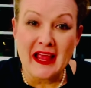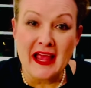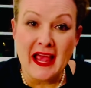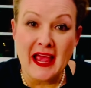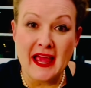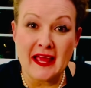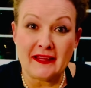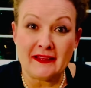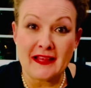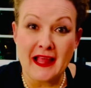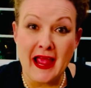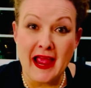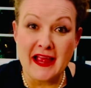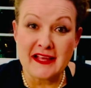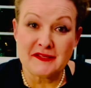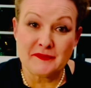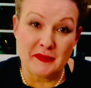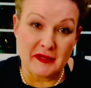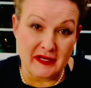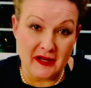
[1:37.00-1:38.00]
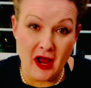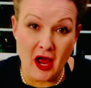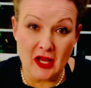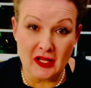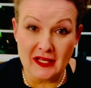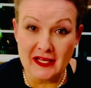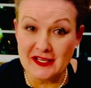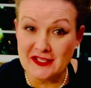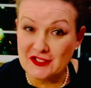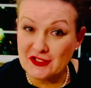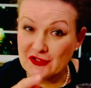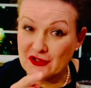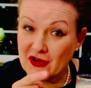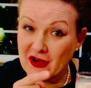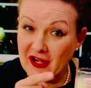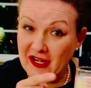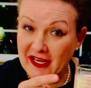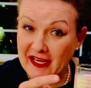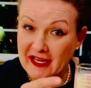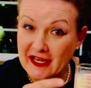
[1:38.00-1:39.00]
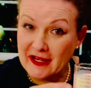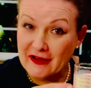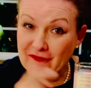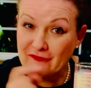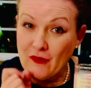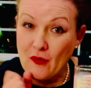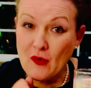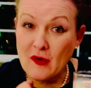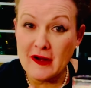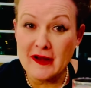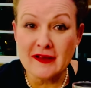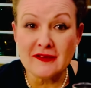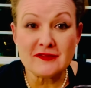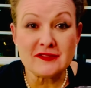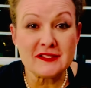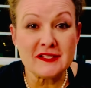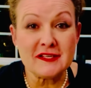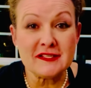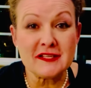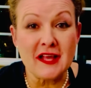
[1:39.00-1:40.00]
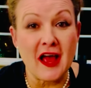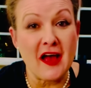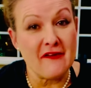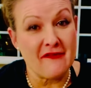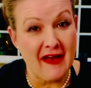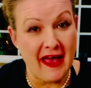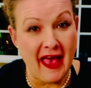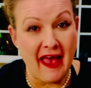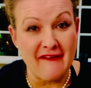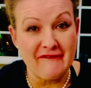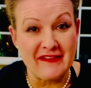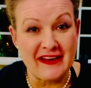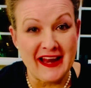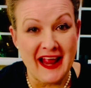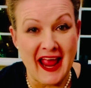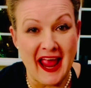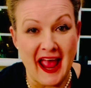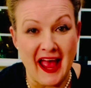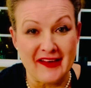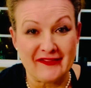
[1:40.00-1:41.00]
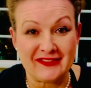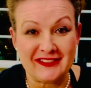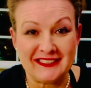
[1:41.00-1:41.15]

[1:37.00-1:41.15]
And last but not least, you're gonna need 4 ounces of half and half.